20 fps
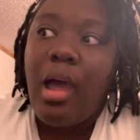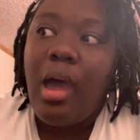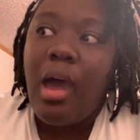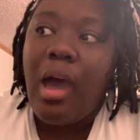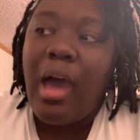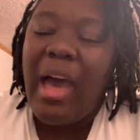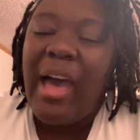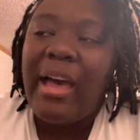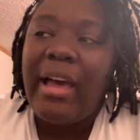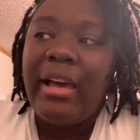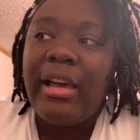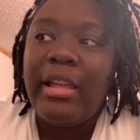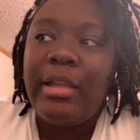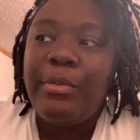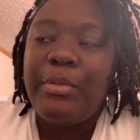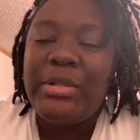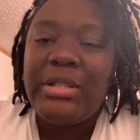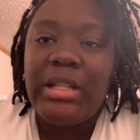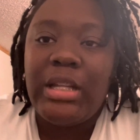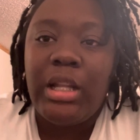I
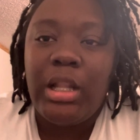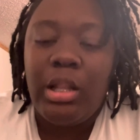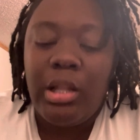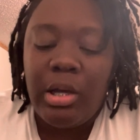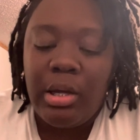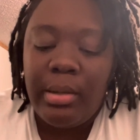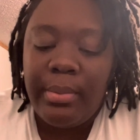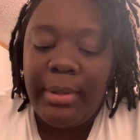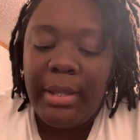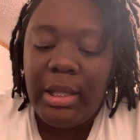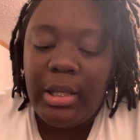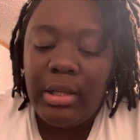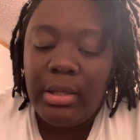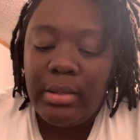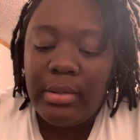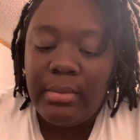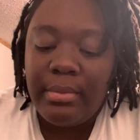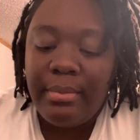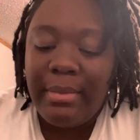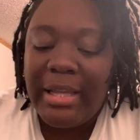was in a lot of
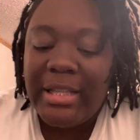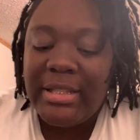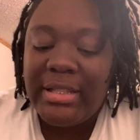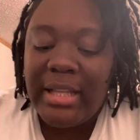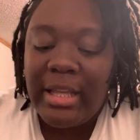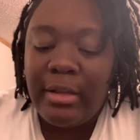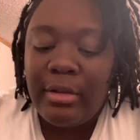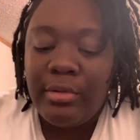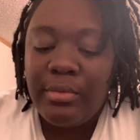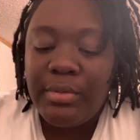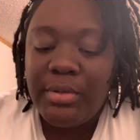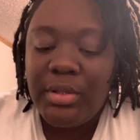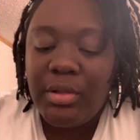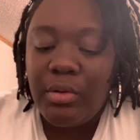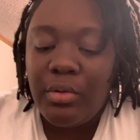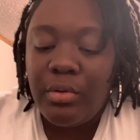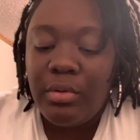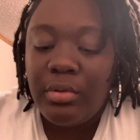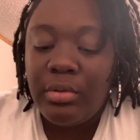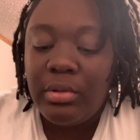pain. My cycle was
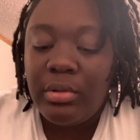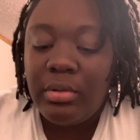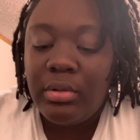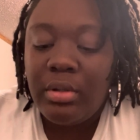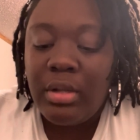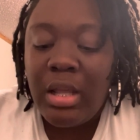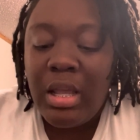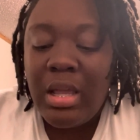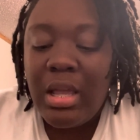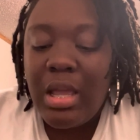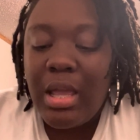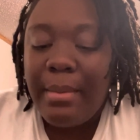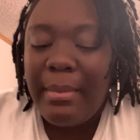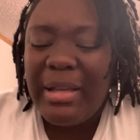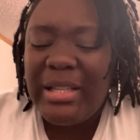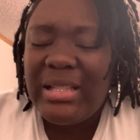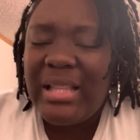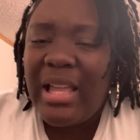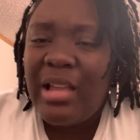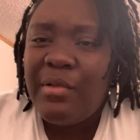on. My
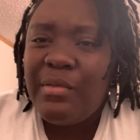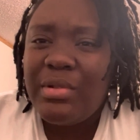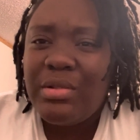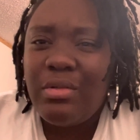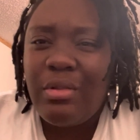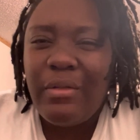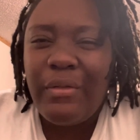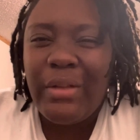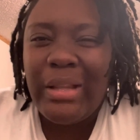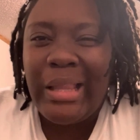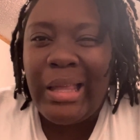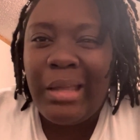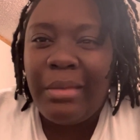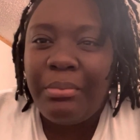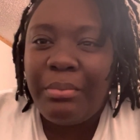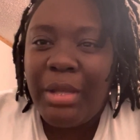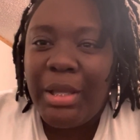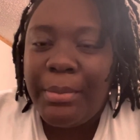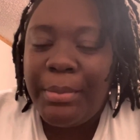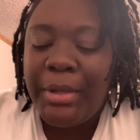cycle was on for like
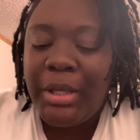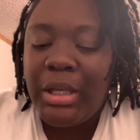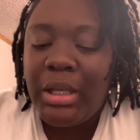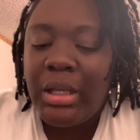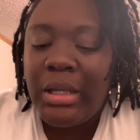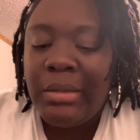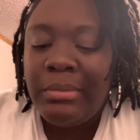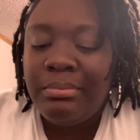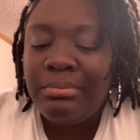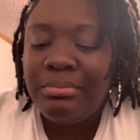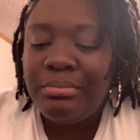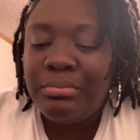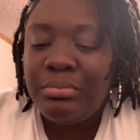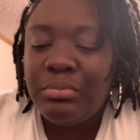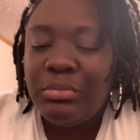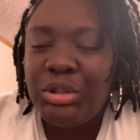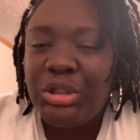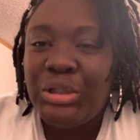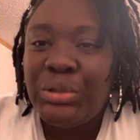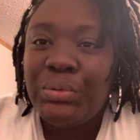maybe
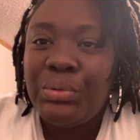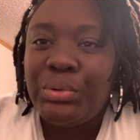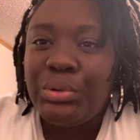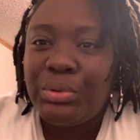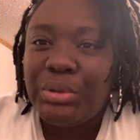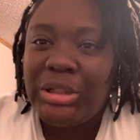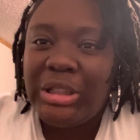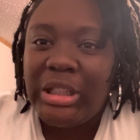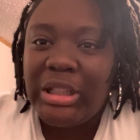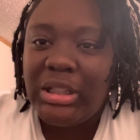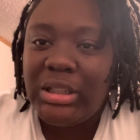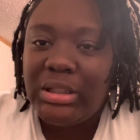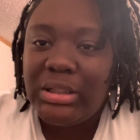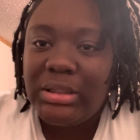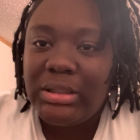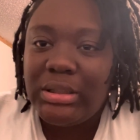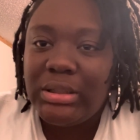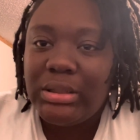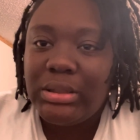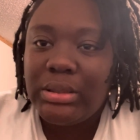2-3
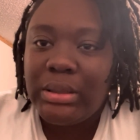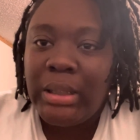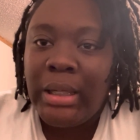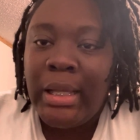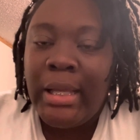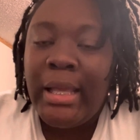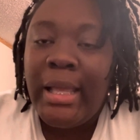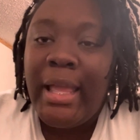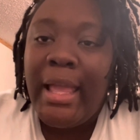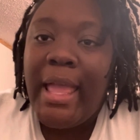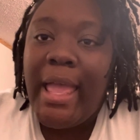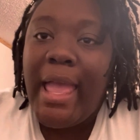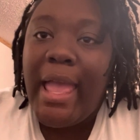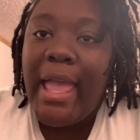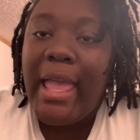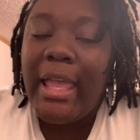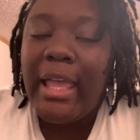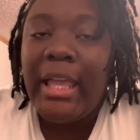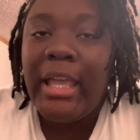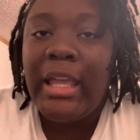days.
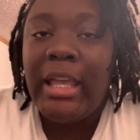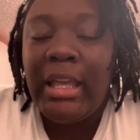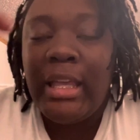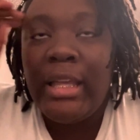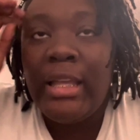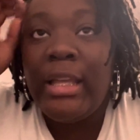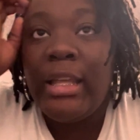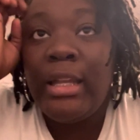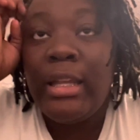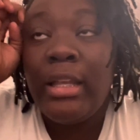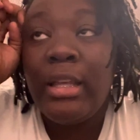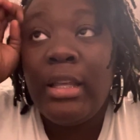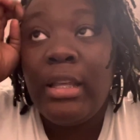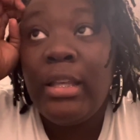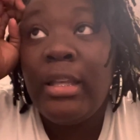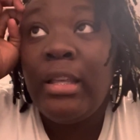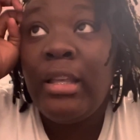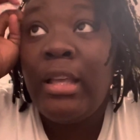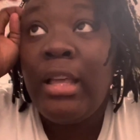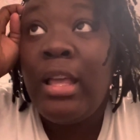And
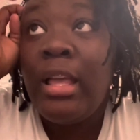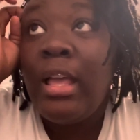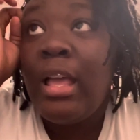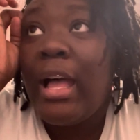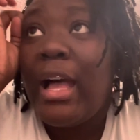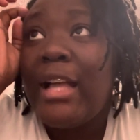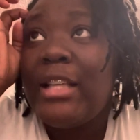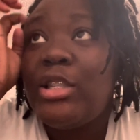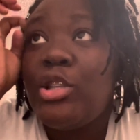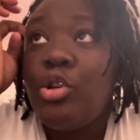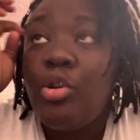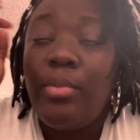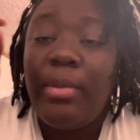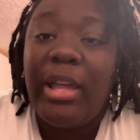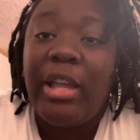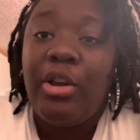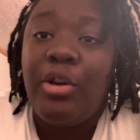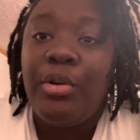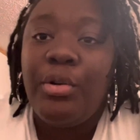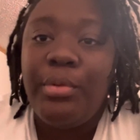I told
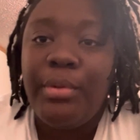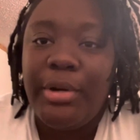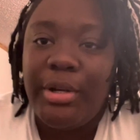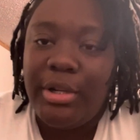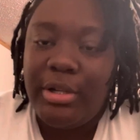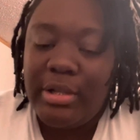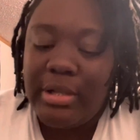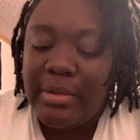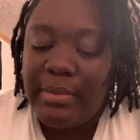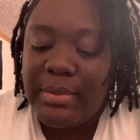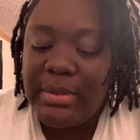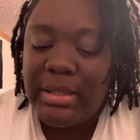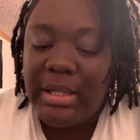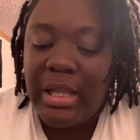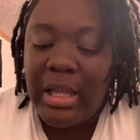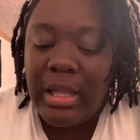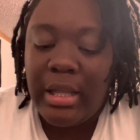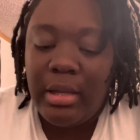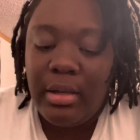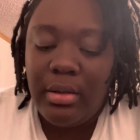my coworker, I was
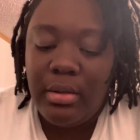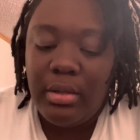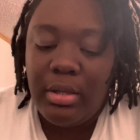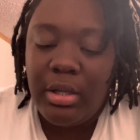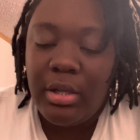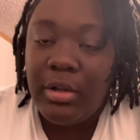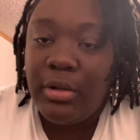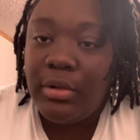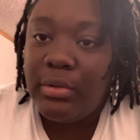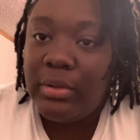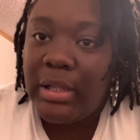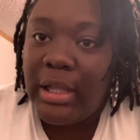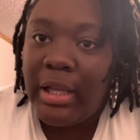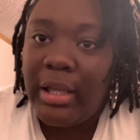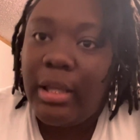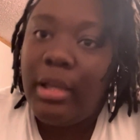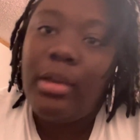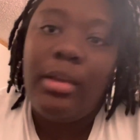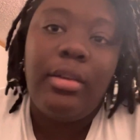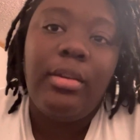like, yo, like,